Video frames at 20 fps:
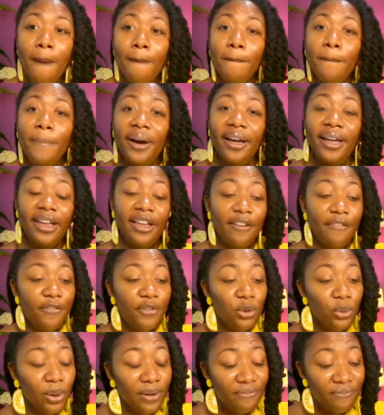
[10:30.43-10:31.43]
but if
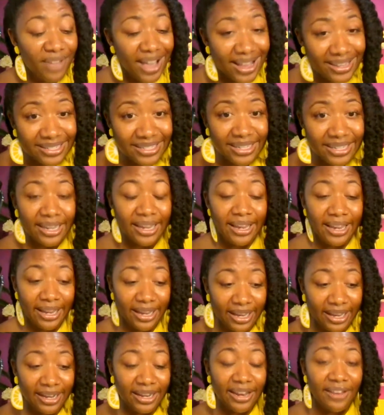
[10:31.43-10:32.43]
you invested
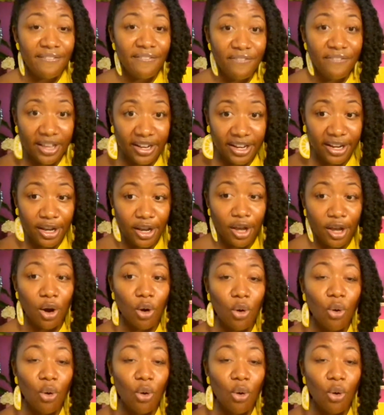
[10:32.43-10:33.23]
in Nvidia